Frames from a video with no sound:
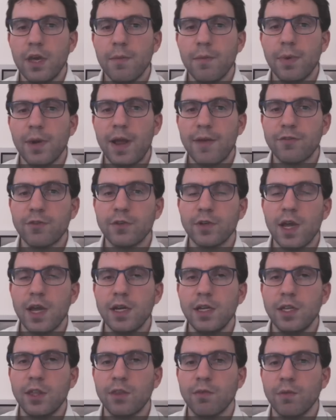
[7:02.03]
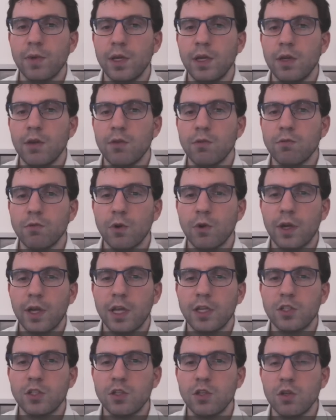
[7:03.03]
But after knight e three, rook
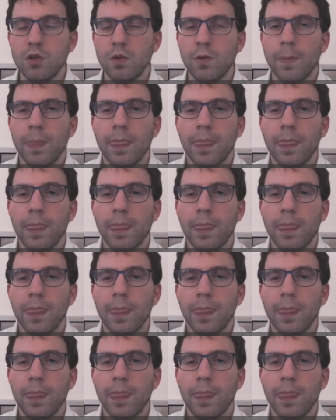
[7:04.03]
h two,